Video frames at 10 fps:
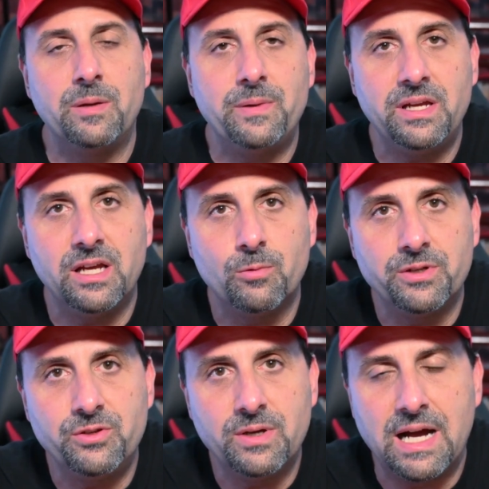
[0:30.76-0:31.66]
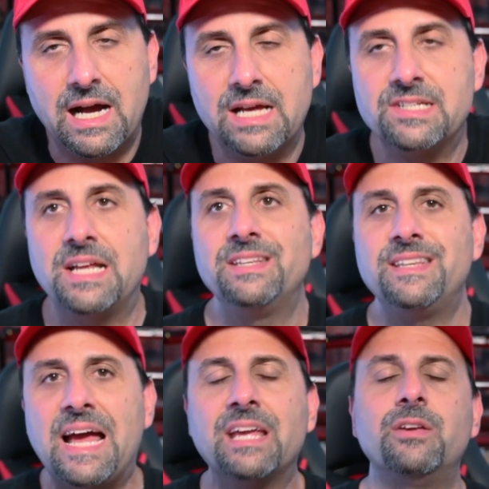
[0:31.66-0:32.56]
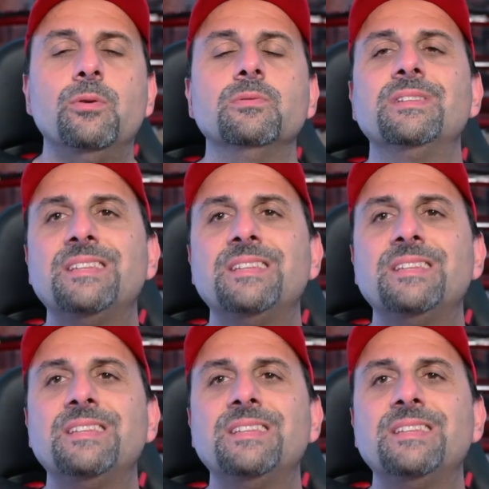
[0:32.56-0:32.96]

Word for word: to be here with you guys. And thank you,